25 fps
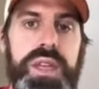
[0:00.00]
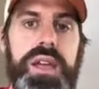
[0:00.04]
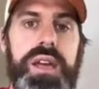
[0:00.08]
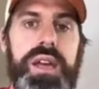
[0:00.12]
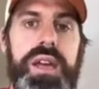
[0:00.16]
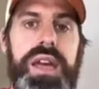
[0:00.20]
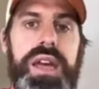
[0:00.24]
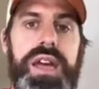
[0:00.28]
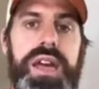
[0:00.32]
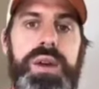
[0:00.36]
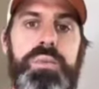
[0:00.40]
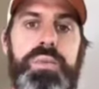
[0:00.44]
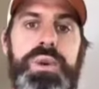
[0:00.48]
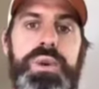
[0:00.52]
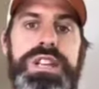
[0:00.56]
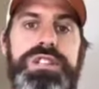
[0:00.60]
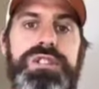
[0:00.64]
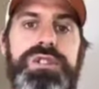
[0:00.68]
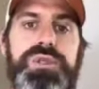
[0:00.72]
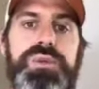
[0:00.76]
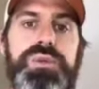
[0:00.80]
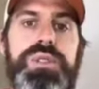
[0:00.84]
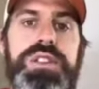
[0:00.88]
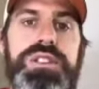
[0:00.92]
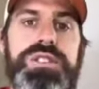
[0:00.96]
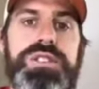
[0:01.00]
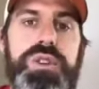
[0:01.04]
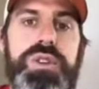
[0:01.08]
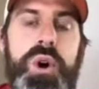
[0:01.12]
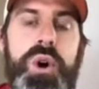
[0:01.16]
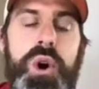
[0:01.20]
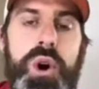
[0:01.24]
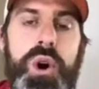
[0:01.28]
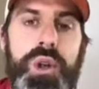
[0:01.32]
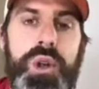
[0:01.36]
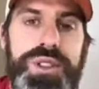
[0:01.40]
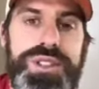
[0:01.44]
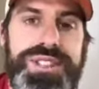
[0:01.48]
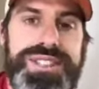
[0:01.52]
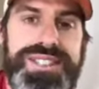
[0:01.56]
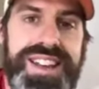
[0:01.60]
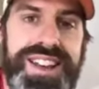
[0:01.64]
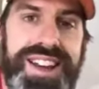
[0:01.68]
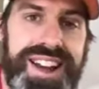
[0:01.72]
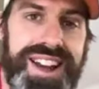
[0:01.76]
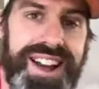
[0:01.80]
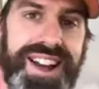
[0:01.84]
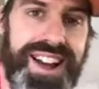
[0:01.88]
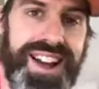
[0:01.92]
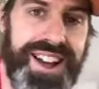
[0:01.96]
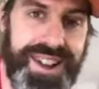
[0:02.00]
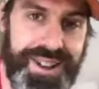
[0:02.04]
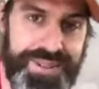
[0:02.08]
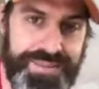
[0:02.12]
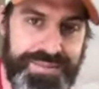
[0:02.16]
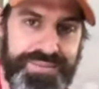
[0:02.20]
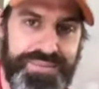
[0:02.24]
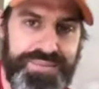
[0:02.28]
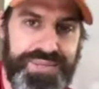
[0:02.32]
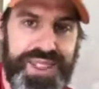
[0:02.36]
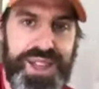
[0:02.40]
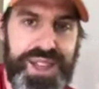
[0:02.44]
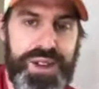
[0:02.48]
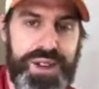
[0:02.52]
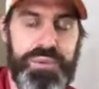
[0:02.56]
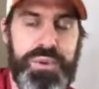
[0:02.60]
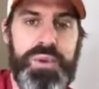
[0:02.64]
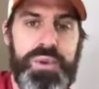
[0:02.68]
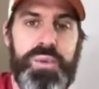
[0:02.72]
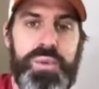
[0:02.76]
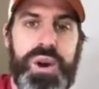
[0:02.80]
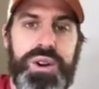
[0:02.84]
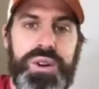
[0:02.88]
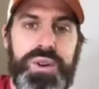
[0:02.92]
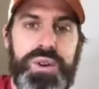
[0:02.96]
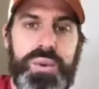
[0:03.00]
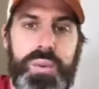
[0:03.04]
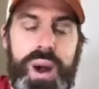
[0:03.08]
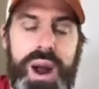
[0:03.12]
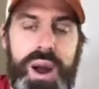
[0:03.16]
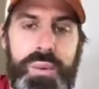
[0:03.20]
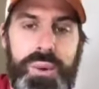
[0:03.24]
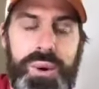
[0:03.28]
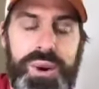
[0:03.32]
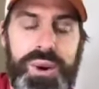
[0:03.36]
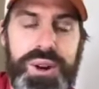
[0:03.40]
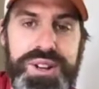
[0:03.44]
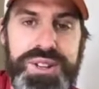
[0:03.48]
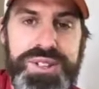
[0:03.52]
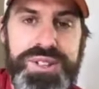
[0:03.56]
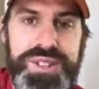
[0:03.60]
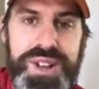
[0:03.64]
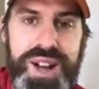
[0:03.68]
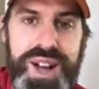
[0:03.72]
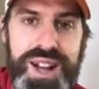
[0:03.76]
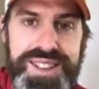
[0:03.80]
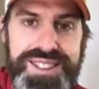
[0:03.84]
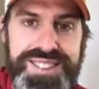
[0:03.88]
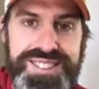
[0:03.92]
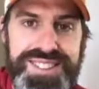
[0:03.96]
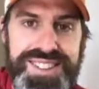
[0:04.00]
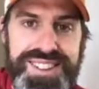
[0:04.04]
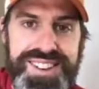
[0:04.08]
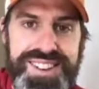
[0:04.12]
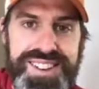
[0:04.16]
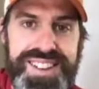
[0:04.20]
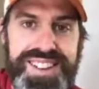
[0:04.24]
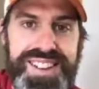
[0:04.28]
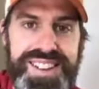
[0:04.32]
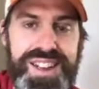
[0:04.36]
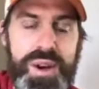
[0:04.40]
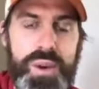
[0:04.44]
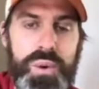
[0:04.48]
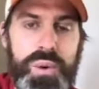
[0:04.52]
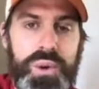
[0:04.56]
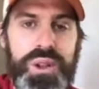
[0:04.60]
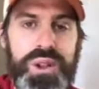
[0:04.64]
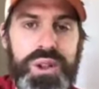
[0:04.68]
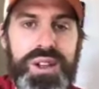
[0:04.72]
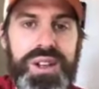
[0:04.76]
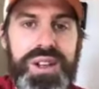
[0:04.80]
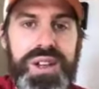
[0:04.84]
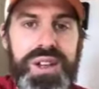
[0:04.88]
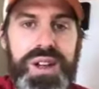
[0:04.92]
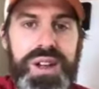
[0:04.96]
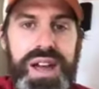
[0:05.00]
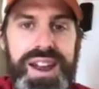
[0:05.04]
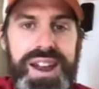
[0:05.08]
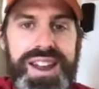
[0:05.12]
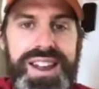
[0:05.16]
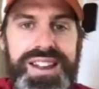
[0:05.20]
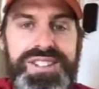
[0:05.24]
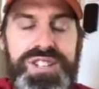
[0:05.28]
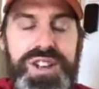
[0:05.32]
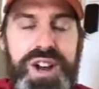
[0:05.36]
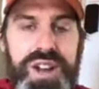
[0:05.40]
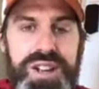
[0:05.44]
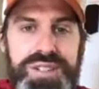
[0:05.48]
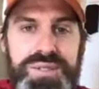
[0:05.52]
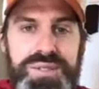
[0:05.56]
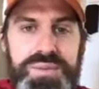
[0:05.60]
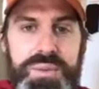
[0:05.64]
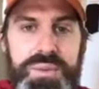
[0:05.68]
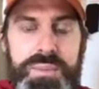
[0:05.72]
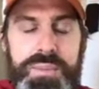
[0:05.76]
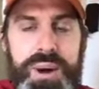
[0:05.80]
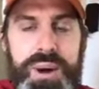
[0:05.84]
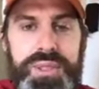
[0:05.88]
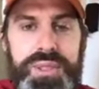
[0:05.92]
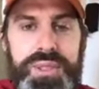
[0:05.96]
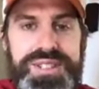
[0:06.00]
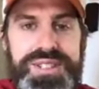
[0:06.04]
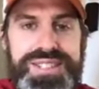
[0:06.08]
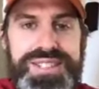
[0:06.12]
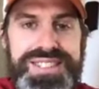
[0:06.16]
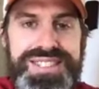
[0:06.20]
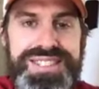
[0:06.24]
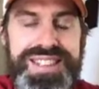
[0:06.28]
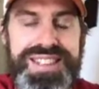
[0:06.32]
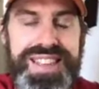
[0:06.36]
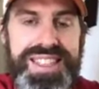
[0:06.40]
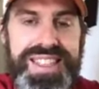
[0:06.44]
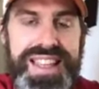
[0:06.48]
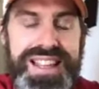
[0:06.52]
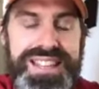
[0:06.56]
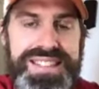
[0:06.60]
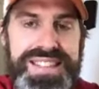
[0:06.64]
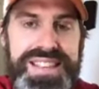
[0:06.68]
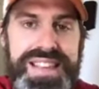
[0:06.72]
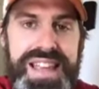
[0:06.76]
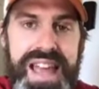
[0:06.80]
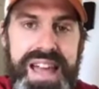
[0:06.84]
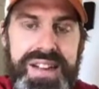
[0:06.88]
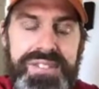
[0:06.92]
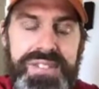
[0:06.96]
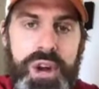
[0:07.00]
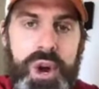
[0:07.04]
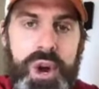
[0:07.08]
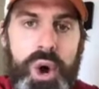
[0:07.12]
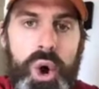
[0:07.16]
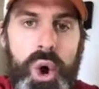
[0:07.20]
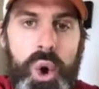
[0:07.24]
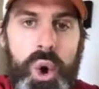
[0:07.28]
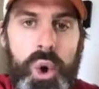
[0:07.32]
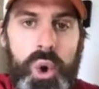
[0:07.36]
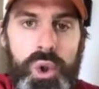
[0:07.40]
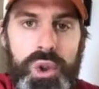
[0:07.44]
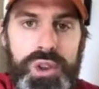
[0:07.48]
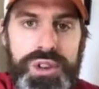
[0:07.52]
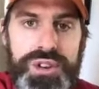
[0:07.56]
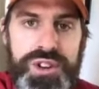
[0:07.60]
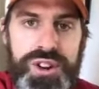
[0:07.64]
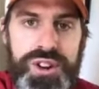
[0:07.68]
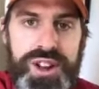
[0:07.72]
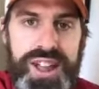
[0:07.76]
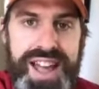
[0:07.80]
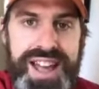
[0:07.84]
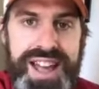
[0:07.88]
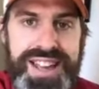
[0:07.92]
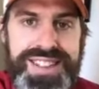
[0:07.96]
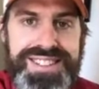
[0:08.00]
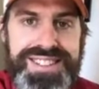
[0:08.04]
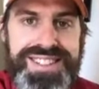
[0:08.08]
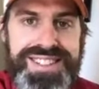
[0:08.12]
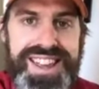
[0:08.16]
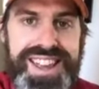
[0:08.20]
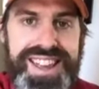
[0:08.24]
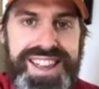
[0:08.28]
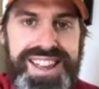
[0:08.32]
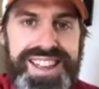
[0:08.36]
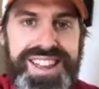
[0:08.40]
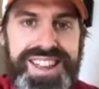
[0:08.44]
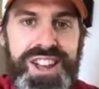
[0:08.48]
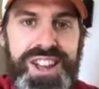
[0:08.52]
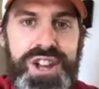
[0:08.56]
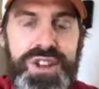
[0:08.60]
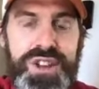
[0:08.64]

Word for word: And we do this all the time, and we wonder why we're exhausted. Well, and I talked to him about this. It's like, that's like having a hole in your gas tank.